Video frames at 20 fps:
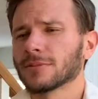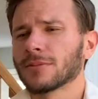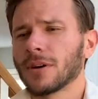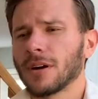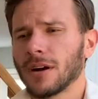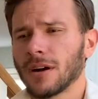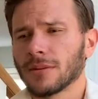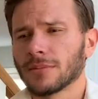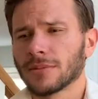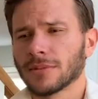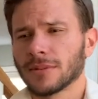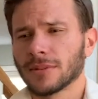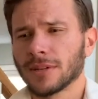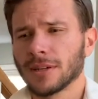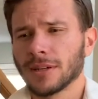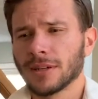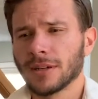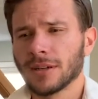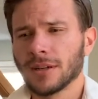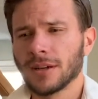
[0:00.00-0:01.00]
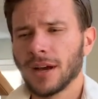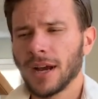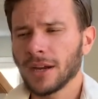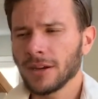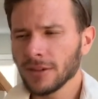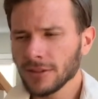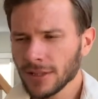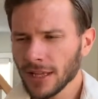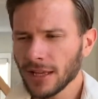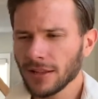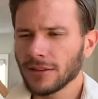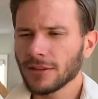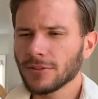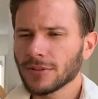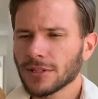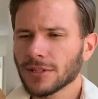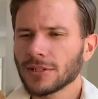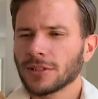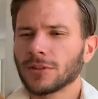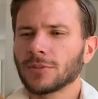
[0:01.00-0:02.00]
Rob, I heard that there
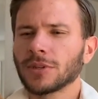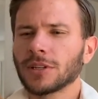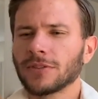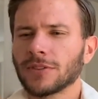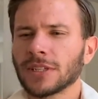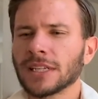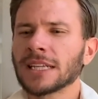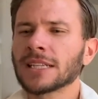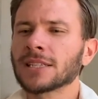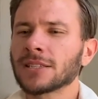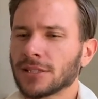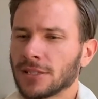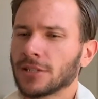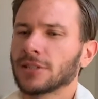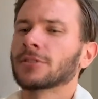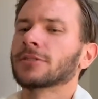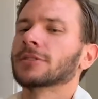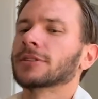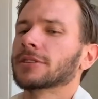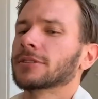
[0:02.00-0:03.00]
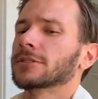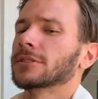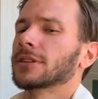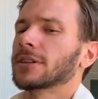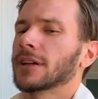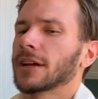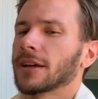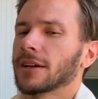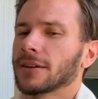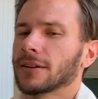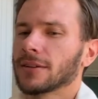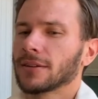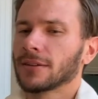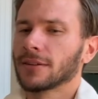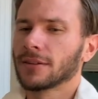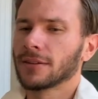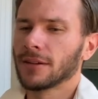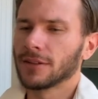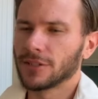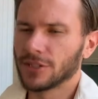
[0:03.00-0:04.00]
was a little bit of an incident earlier today.
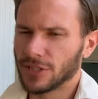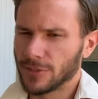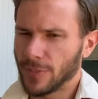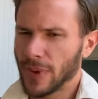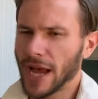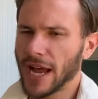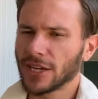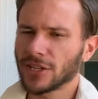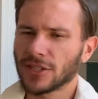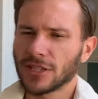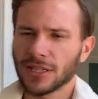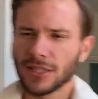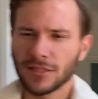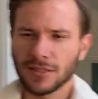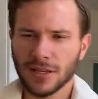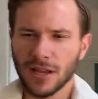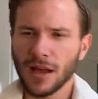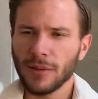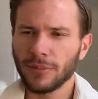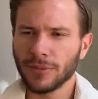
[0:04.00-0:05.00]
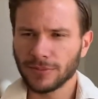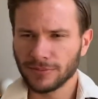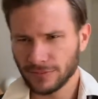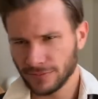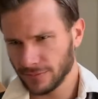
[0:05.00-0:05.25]
Did you patch things up?